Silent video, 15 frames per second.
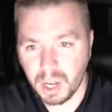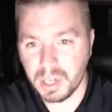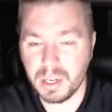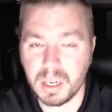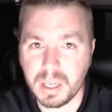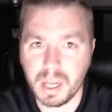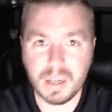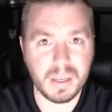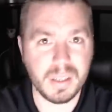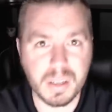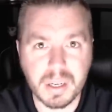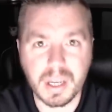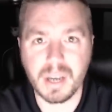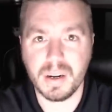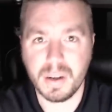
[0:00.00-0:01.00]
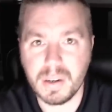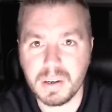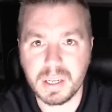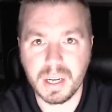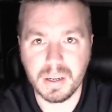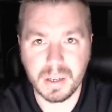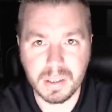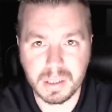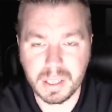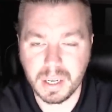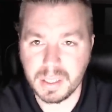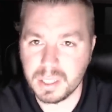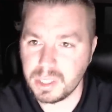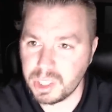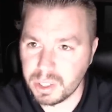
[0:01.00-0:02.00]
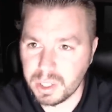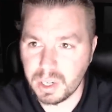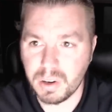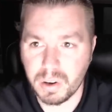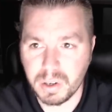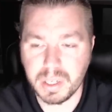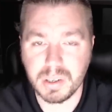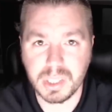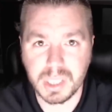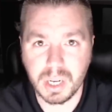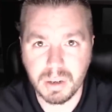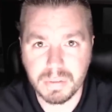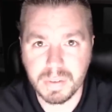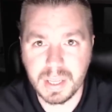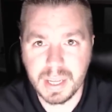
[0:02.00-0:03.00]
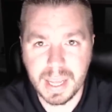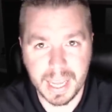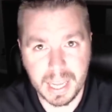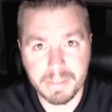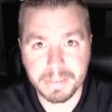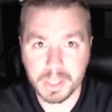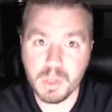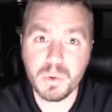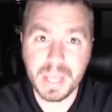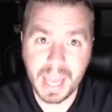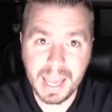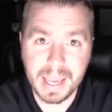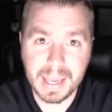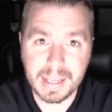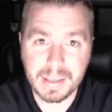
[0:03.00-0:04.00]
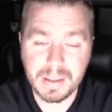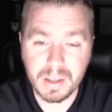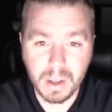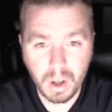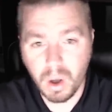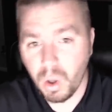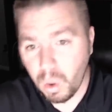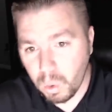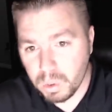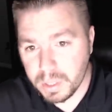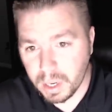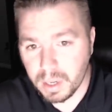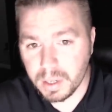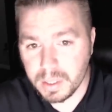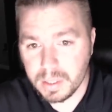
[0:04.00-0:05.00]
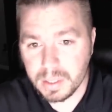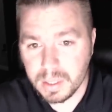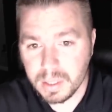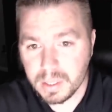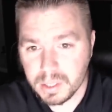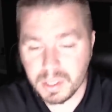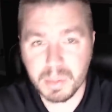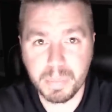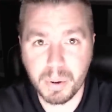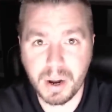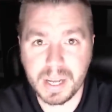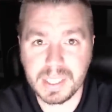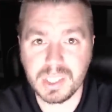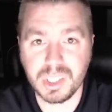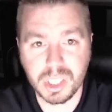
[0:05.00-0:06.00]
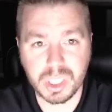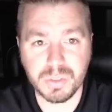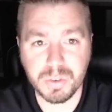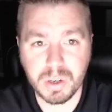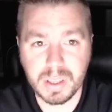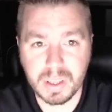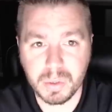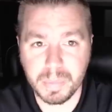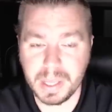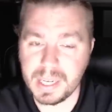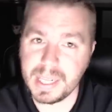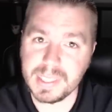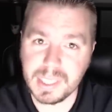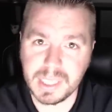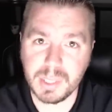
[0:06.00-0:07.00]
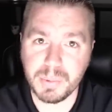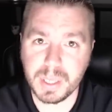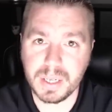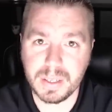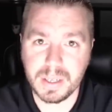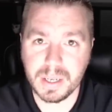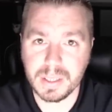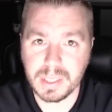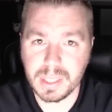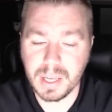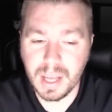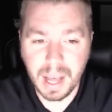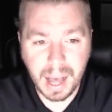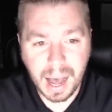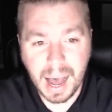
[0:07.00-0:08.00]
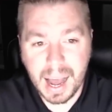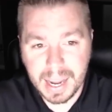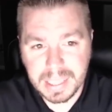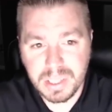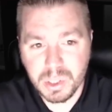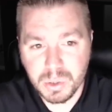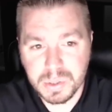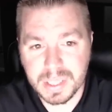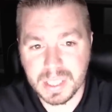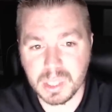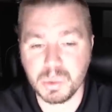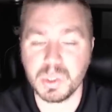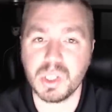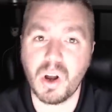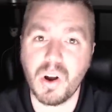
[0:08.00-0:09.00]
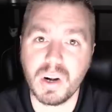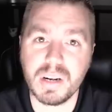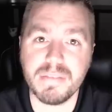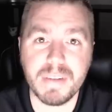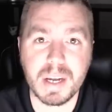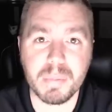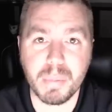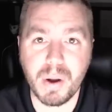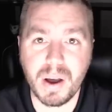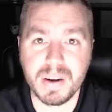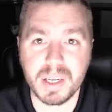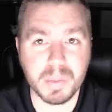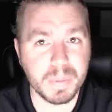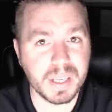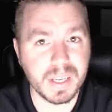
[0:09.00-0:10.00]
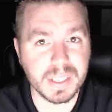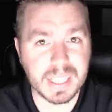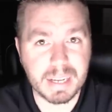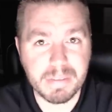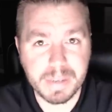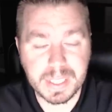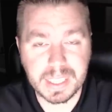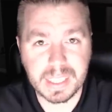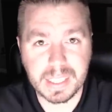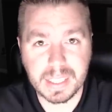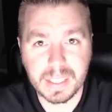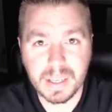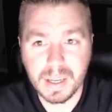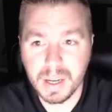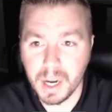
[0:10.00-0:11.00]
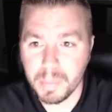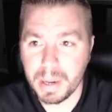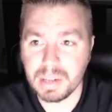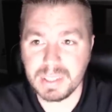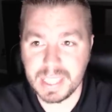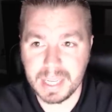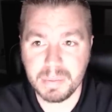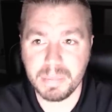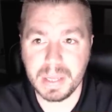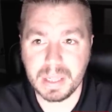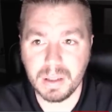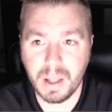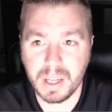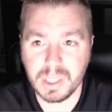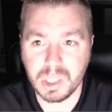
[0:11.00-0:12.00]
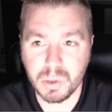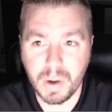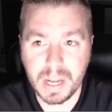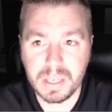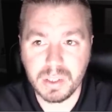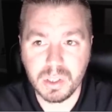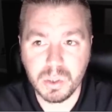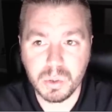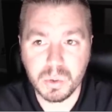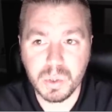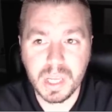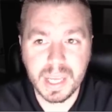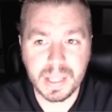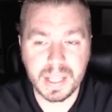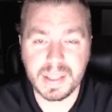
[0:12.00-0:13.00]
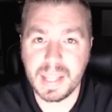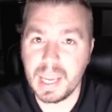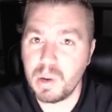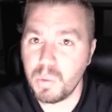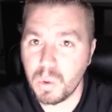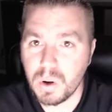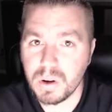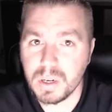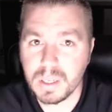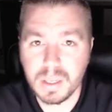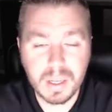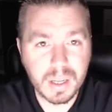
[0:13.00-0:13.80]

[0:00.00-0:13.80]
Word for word: undercut, undercut, undercut, undercut because you're going to hurt yourself. If you can, hold on to the price just for a little bit and see what it does. I knew that this was a hard to find product because I visited about 10 big lots, so I knew that they weren't.